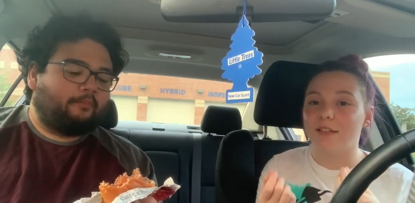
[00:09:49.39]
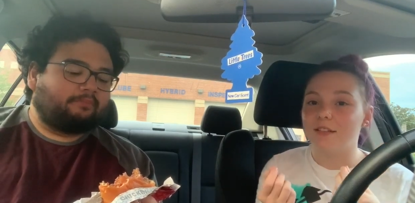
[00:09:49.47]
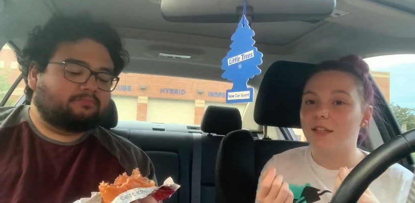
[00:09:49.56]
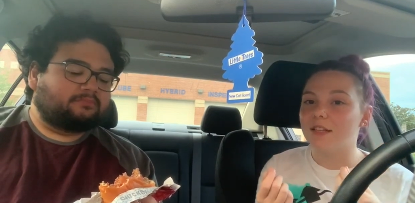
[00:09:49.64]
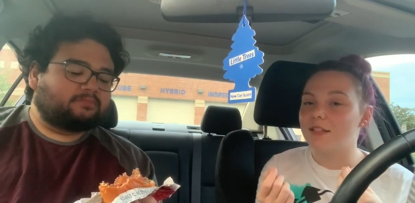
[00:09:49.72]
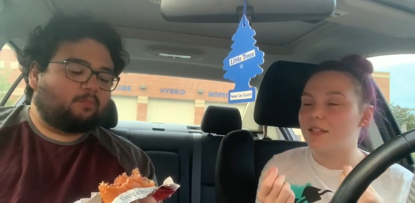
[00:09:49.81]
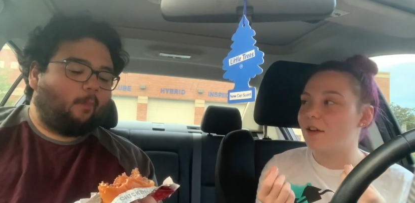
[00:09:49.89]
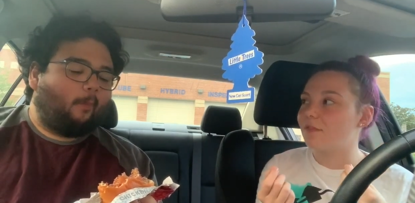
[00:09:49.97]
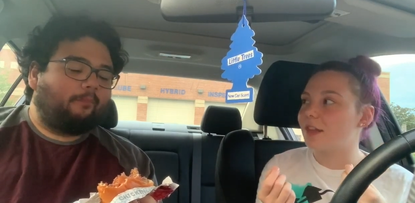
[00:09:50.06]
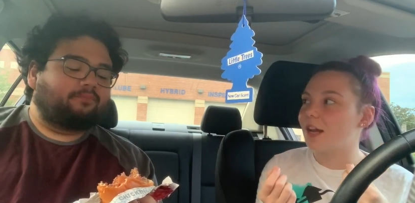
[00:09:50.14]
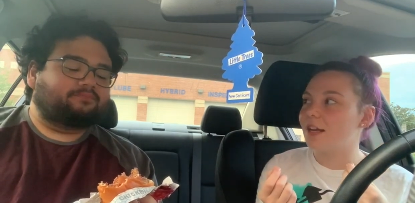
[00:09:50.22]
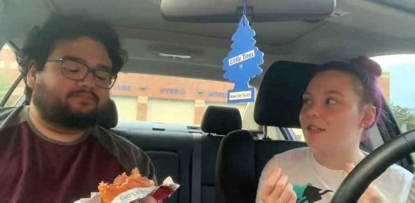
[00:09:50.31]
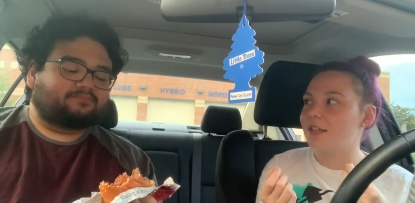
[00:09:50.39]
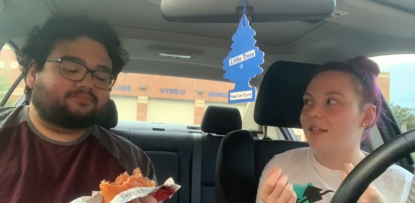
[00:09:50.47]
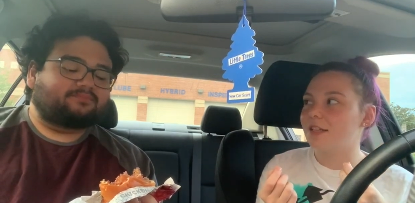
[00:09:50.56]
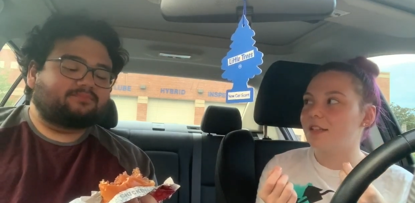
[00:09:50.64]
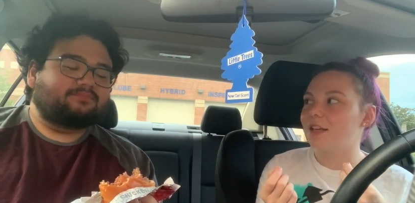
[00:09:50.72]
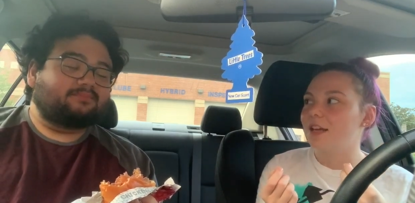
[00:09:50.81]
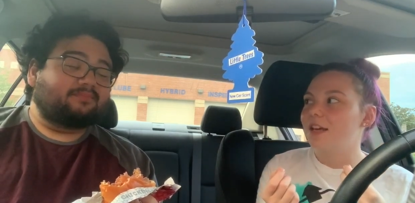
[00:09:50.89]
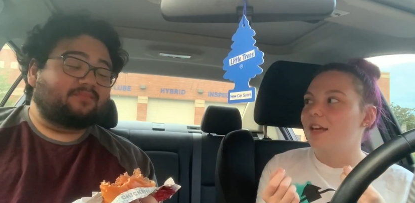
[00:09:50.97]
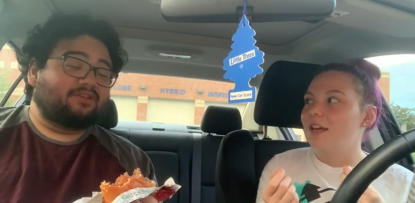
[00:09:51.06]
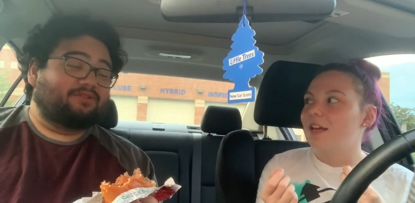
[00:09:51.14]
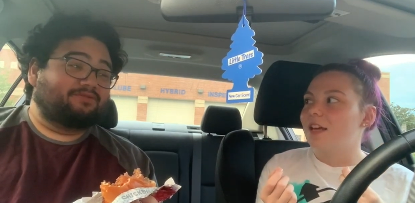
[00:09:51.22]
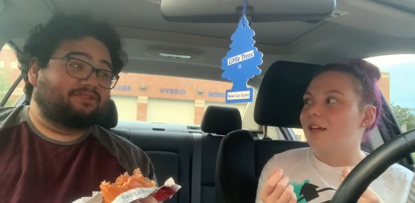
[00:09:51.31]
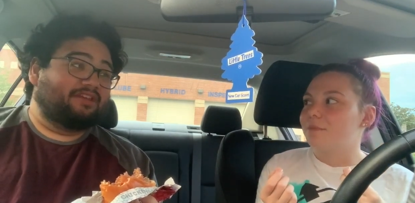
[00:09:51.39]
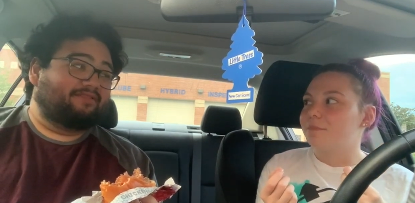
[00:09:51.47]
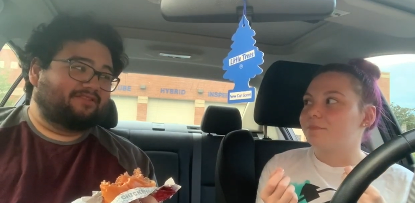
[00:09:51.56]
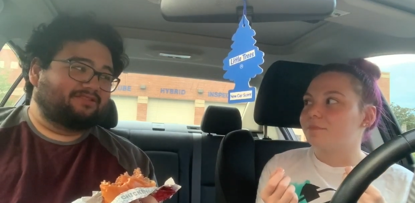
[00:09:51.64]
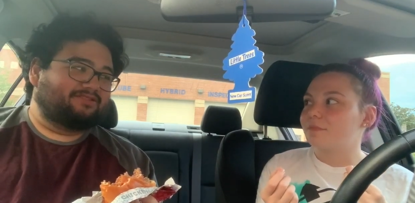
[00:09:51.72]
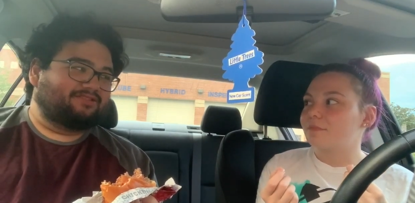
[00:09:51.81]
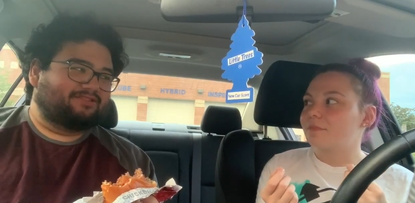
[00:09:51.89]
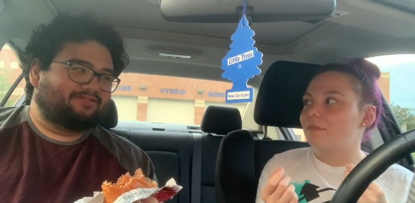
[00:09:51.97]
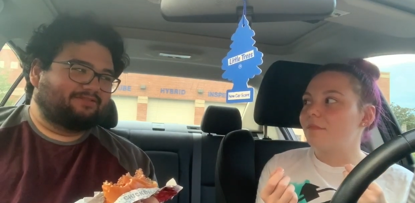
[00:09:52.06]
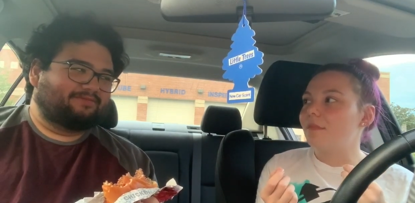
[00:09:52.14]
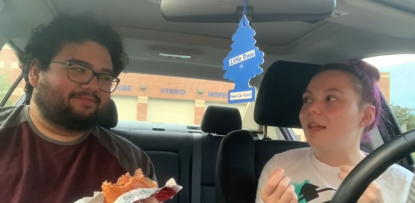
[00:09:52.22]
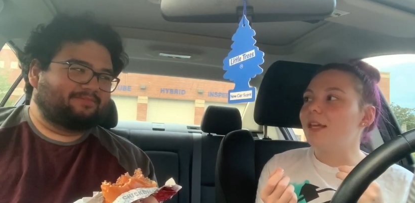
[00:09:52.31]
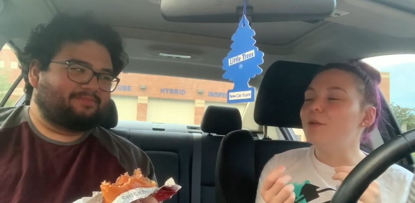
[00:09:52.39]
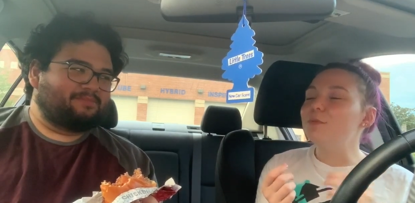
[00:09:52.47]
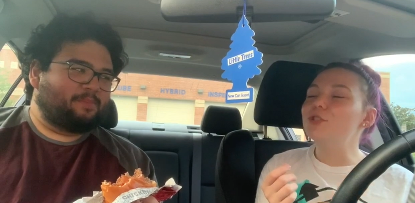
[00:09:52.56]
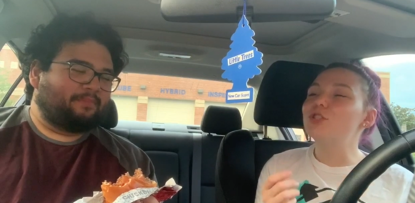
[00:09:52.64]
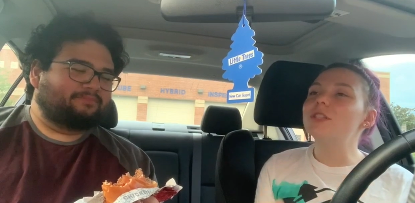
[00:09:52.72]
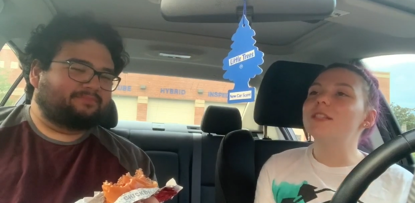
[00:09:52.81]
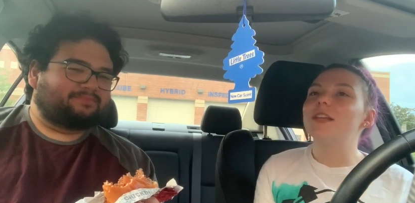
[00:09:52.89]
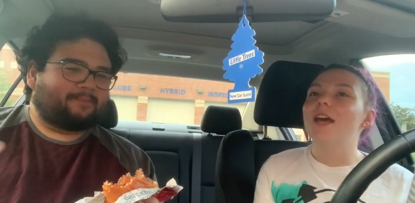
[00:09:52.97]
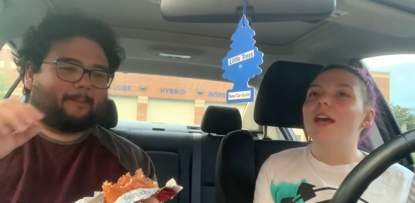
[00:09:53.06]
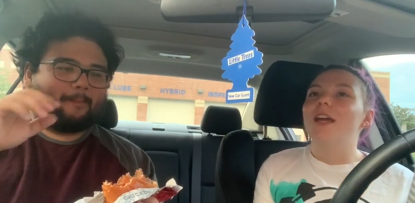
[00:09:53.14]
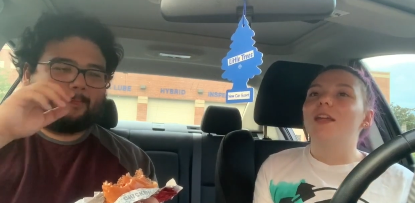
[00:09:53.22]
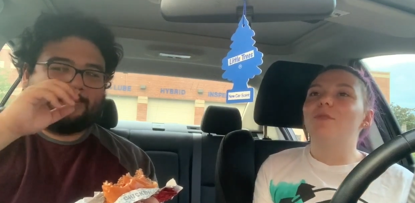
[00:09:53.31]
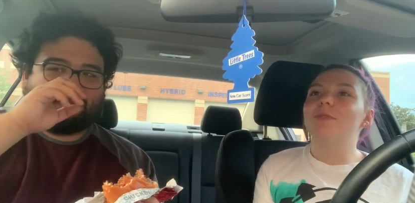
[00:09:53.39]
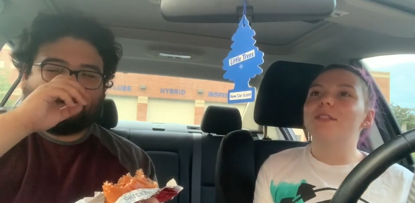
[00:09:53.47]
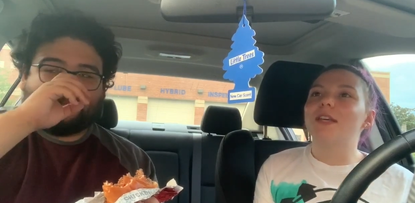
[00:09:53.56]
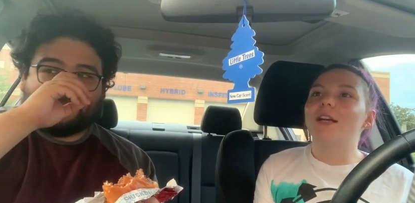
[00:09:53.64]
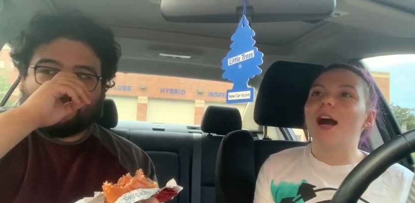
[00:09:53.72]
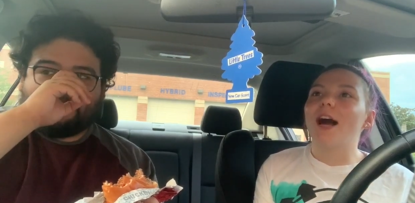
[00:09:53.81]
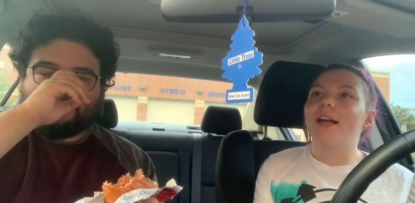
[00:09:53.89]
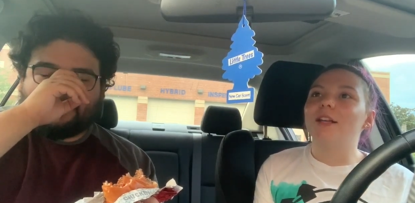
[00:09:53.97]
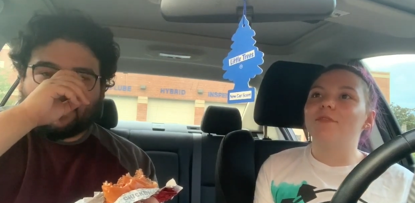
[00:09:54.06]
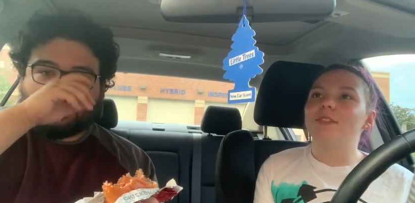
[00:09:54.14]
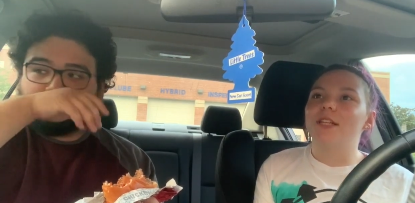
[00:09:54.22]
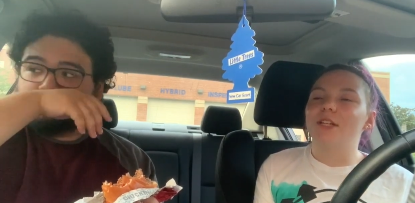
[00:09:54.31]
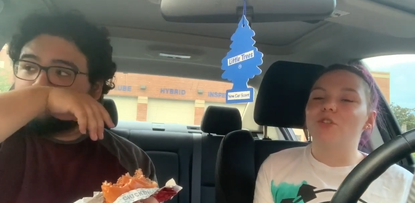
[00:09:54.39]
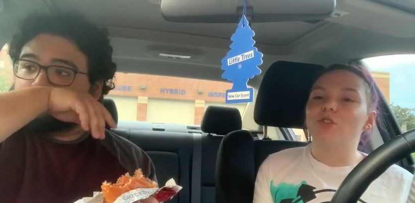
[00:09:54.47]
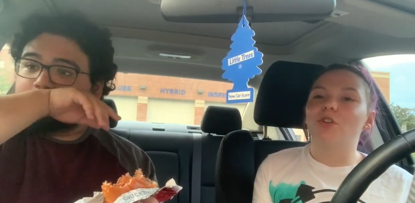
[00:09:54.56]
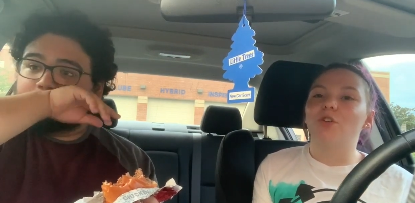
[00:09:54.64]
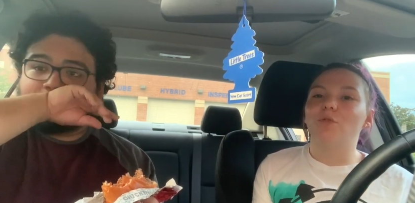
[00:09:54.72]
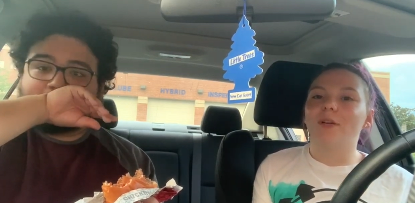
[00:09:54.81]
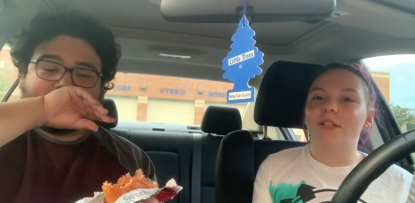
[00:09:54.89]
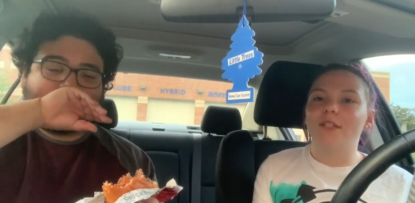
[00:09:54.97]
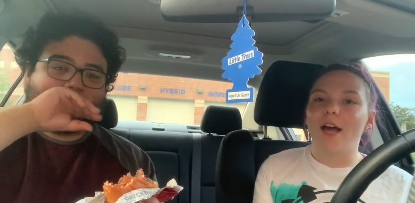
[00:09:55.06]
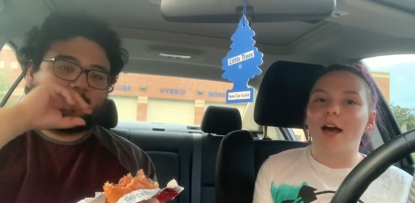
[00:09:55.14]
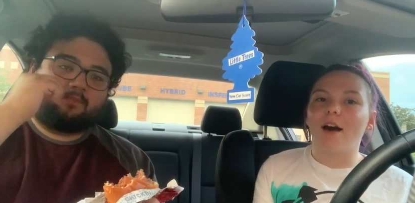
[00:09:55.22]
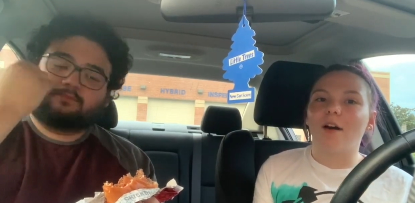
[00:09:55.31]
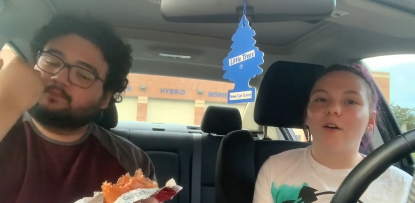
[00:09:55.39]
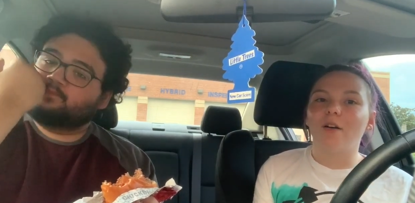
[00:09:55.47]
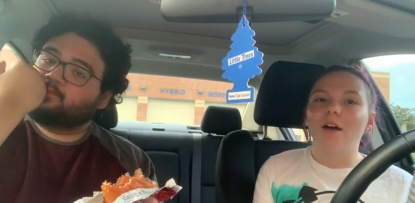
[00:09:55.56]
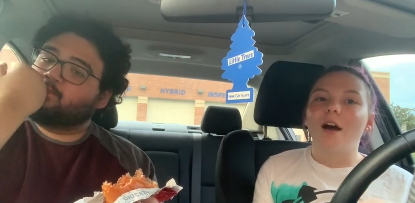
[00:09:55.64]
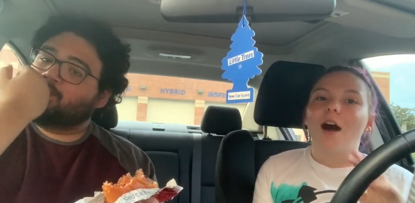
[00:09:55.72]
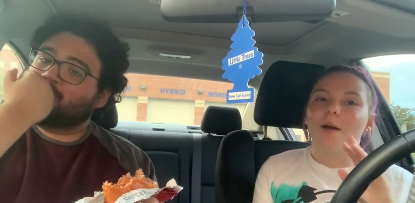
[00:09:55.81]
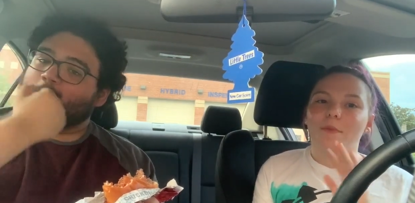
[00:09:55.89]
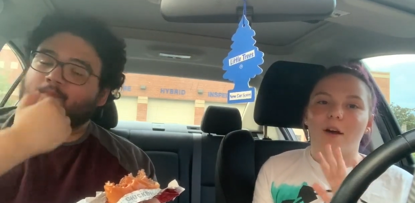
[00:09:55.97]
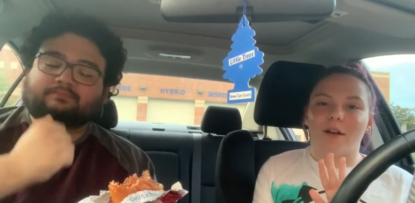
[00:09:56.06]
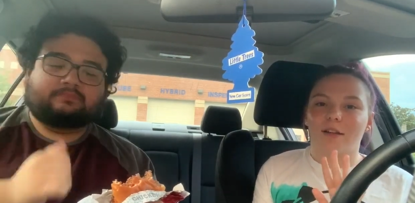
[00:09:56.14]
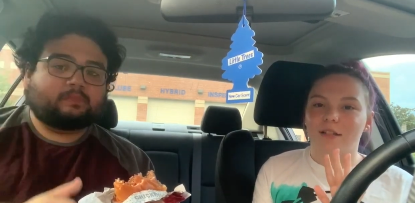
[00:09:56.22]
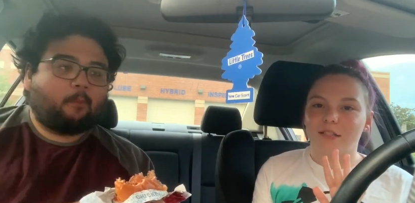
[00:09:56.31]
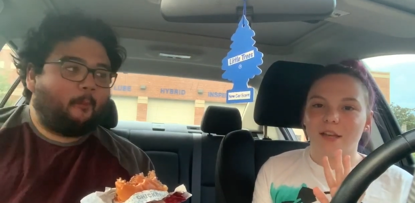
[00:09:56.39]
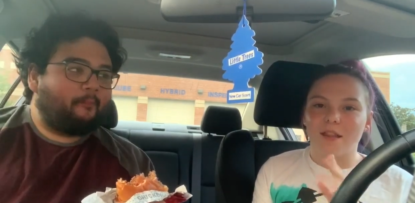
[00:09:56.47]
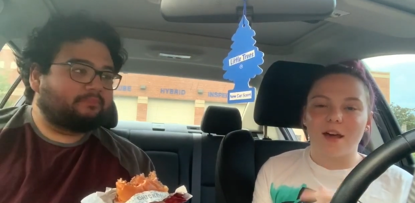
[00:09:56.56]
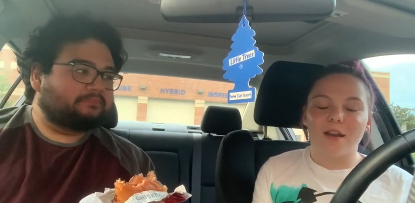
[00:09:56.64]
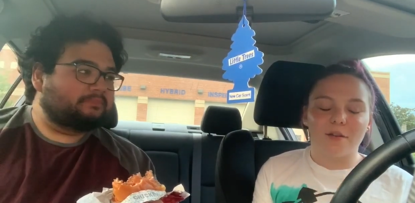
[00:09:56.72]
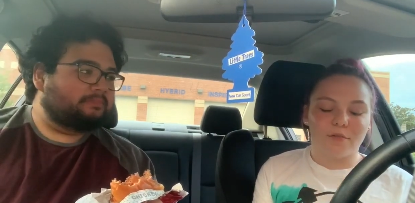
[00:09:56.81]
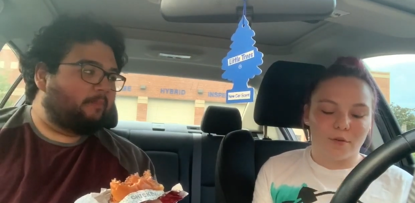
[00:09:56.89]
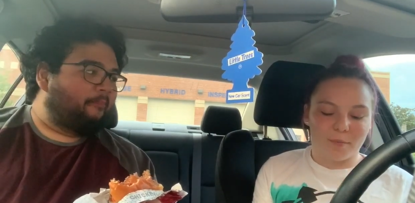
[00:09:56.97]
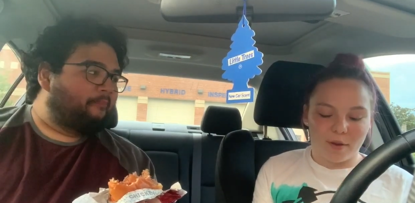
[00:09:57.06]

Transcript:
Speaker 1: in to the stuff that I did.
Speaker 2: He would give in to you.
Speaker 1: He was just, he was the kind of teacher you could tell. I'm not going to say that, never